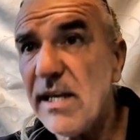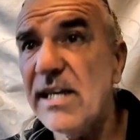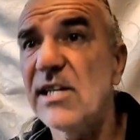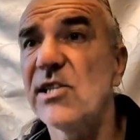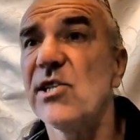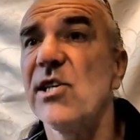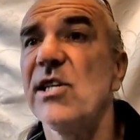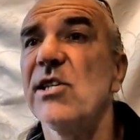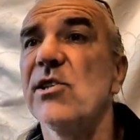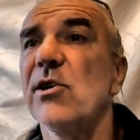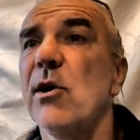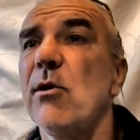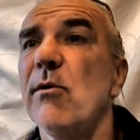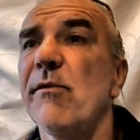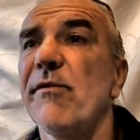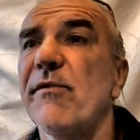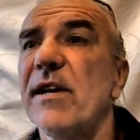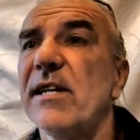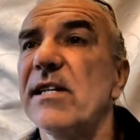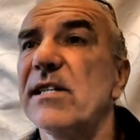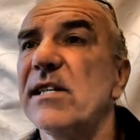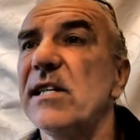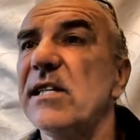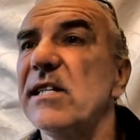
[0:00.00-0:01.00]
She told
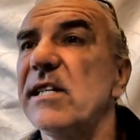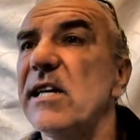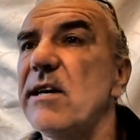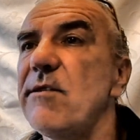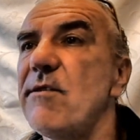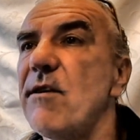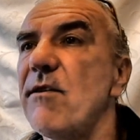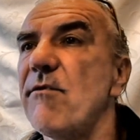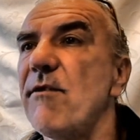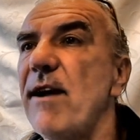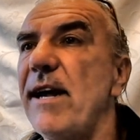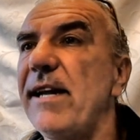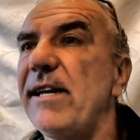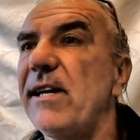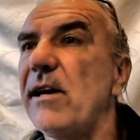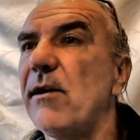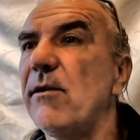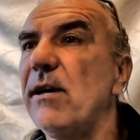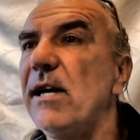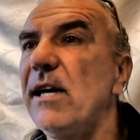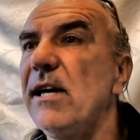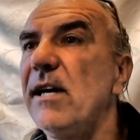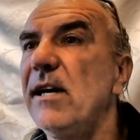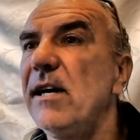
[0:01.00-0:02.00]
France Interior
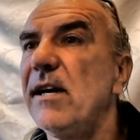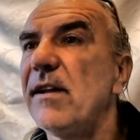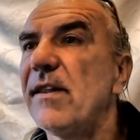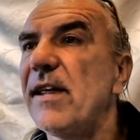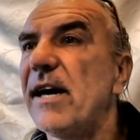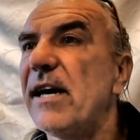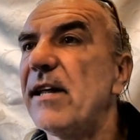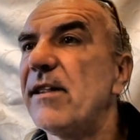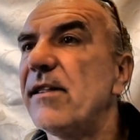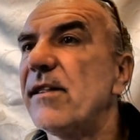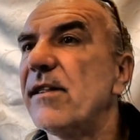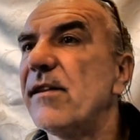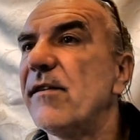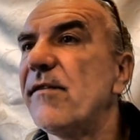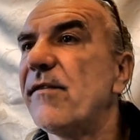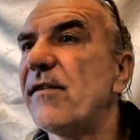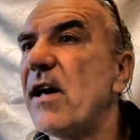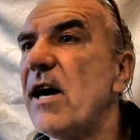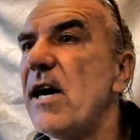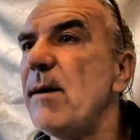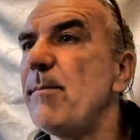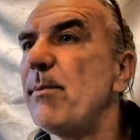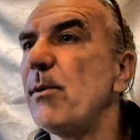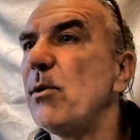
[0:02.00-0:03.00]
Radio that the
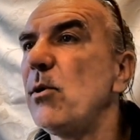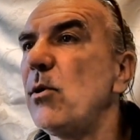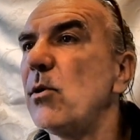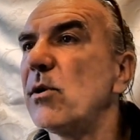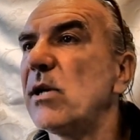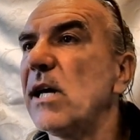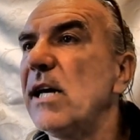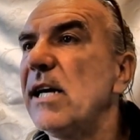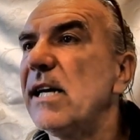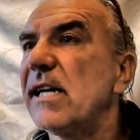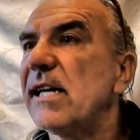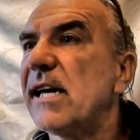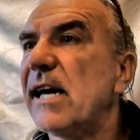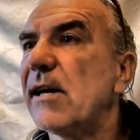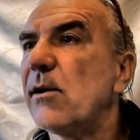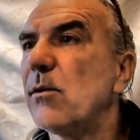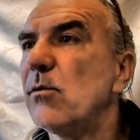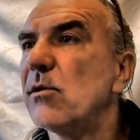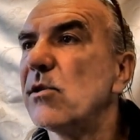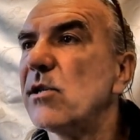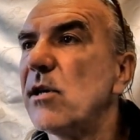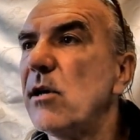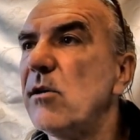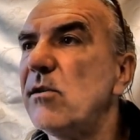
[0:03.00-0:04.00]
flyboard can
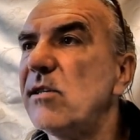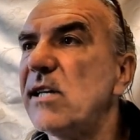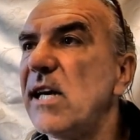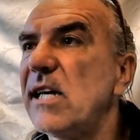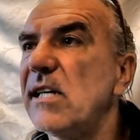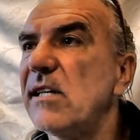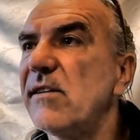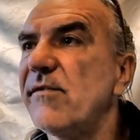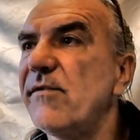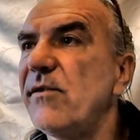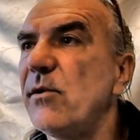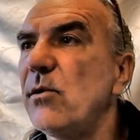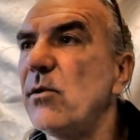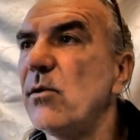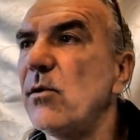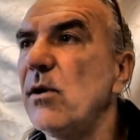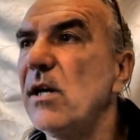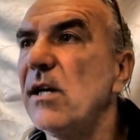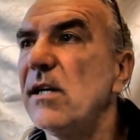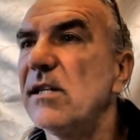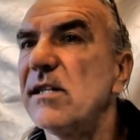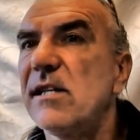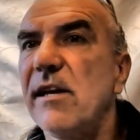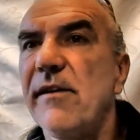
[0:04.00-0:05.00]
also test for
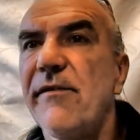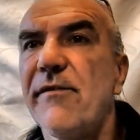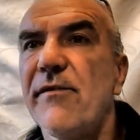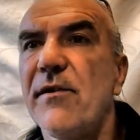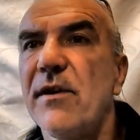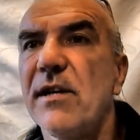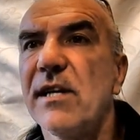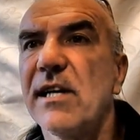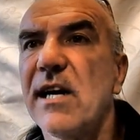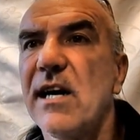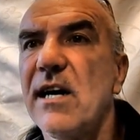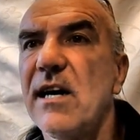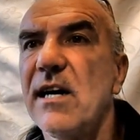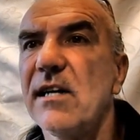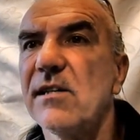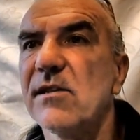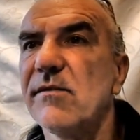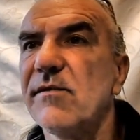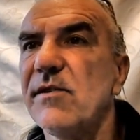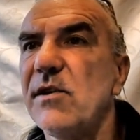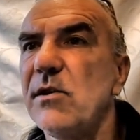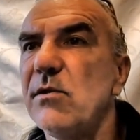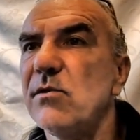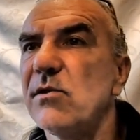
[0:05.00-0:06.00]
different kinds
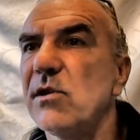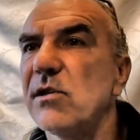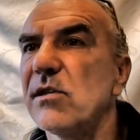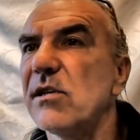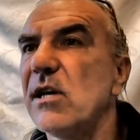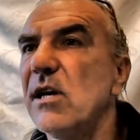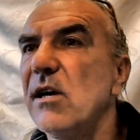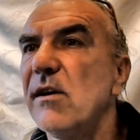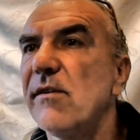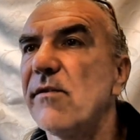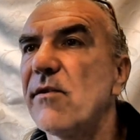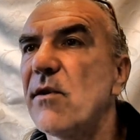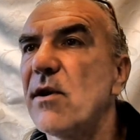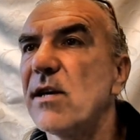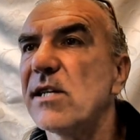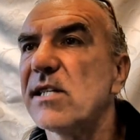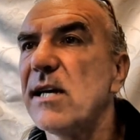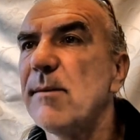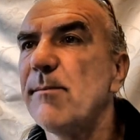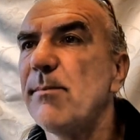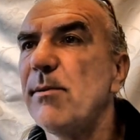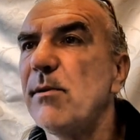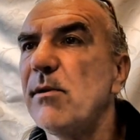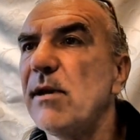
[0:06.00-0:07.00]
of users, for
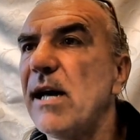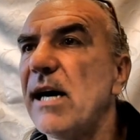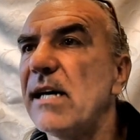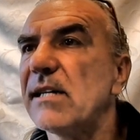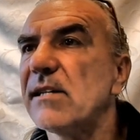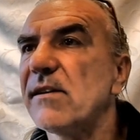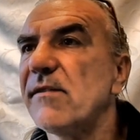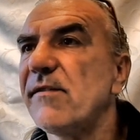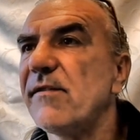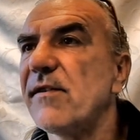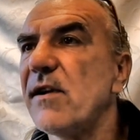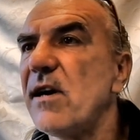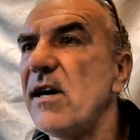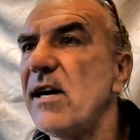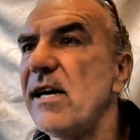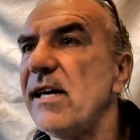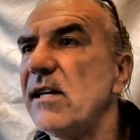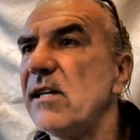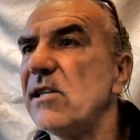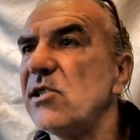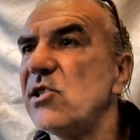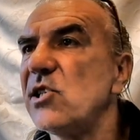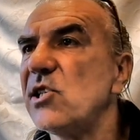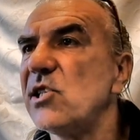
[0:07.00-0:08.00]
example as a
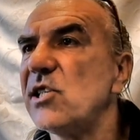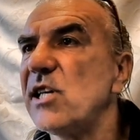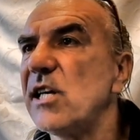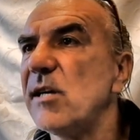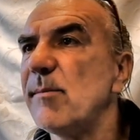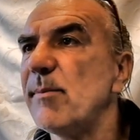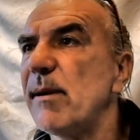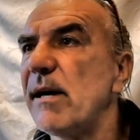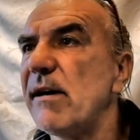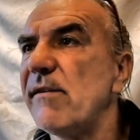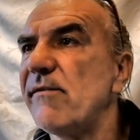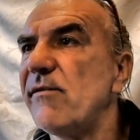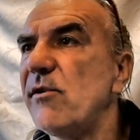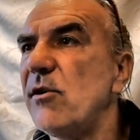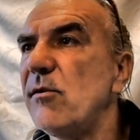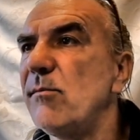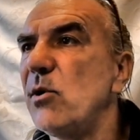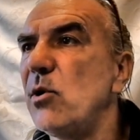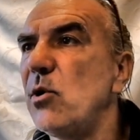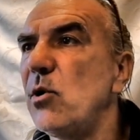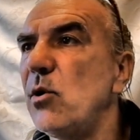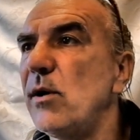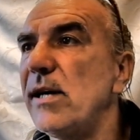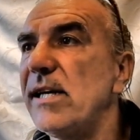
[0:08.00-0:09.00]
flying logistic platform
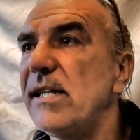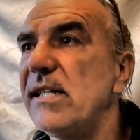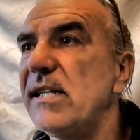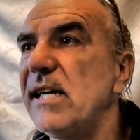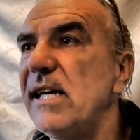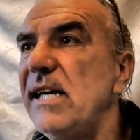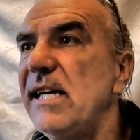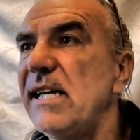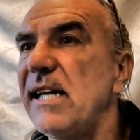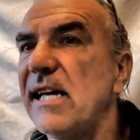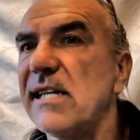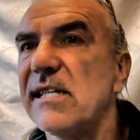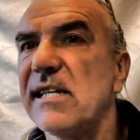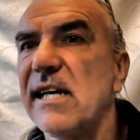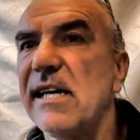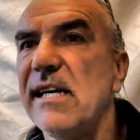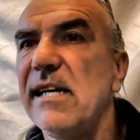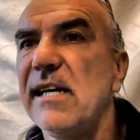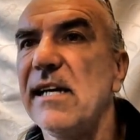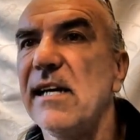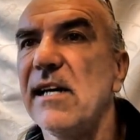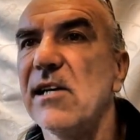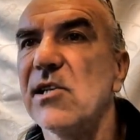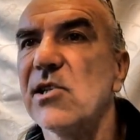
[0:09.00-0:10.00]
or indeed as
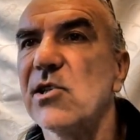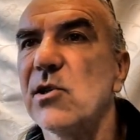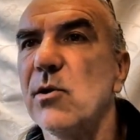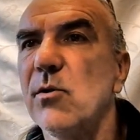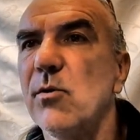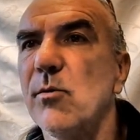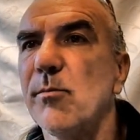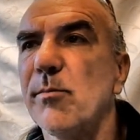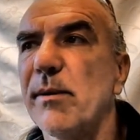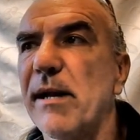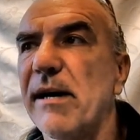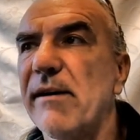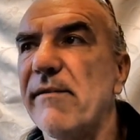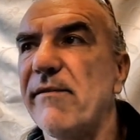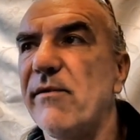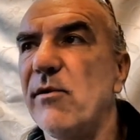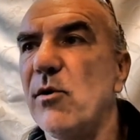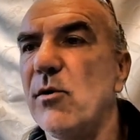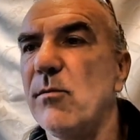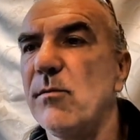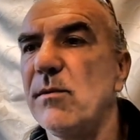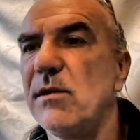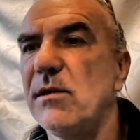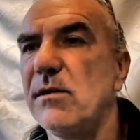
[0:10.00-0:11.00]
a assault
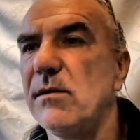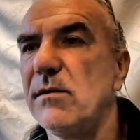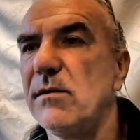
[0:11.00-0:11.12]
platform.